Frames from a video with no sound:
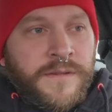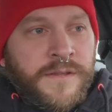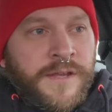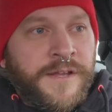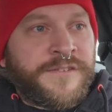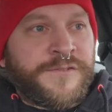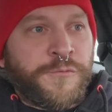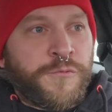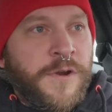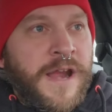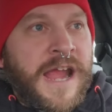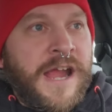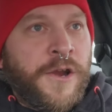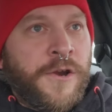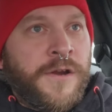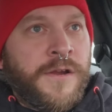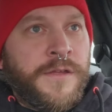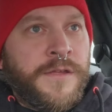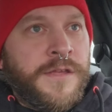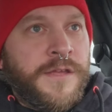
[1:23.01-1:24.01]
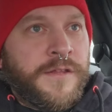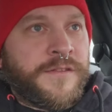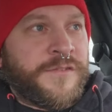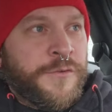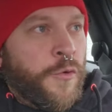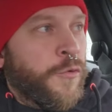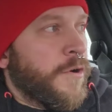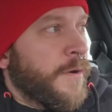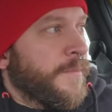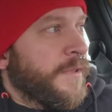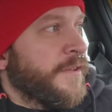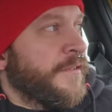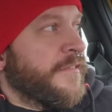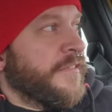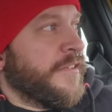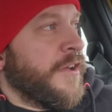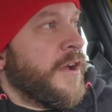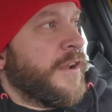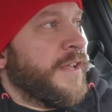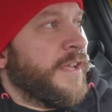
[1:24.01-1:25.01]
It's rare. It's normally
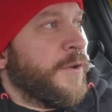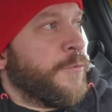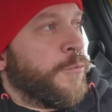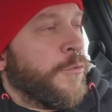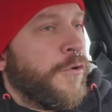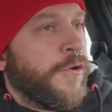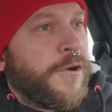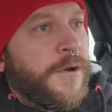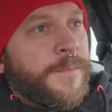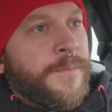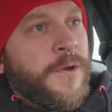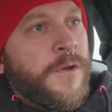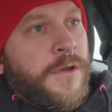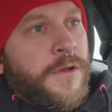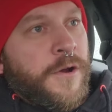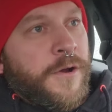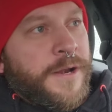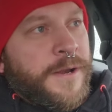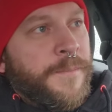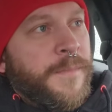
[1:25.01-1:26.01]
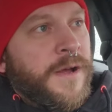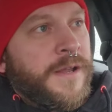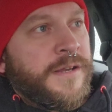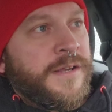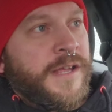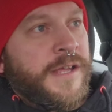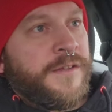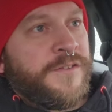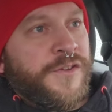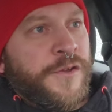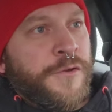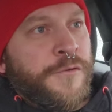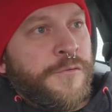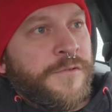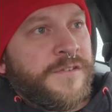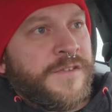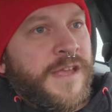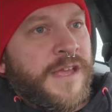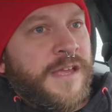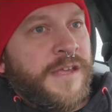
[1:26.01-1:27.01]
sunny and warm on a Monday,
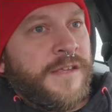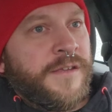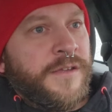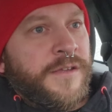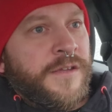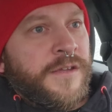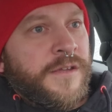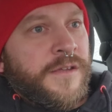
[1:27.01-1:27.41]
Tuesday.